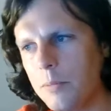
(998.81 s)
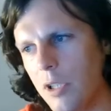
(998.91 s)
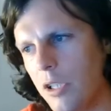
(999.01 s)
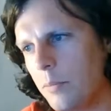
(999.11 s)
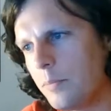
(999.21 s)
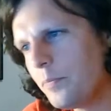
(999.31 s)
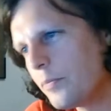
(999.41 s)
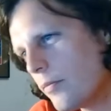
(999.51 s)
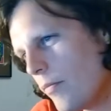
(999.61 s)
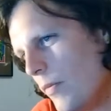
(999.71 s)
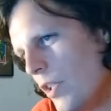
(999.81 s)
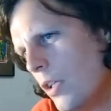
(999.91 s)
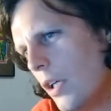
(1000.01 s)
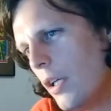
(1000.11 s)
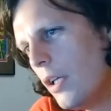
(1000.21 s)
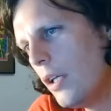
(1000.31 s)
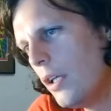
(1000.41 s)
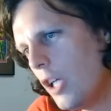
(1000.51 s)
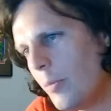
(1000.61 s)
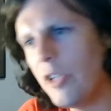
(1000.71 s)
Um,
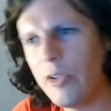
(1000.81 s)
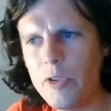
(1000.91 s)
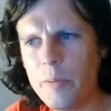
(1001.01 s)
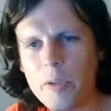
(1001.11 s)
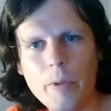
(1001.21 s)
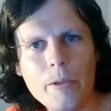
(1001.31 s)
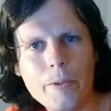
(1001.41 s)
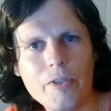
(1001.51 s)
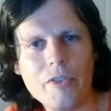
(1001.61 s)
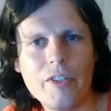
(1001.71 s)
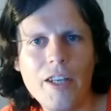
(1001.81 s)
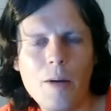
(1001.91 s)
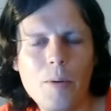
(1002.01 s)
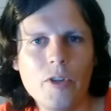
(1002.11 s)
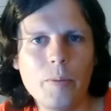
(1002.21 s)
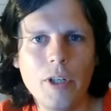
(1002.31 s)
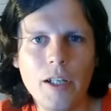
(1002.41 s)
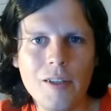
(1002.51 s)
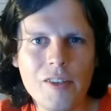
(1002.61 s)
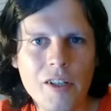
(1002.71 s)
I might do some experiments to see how possible it is.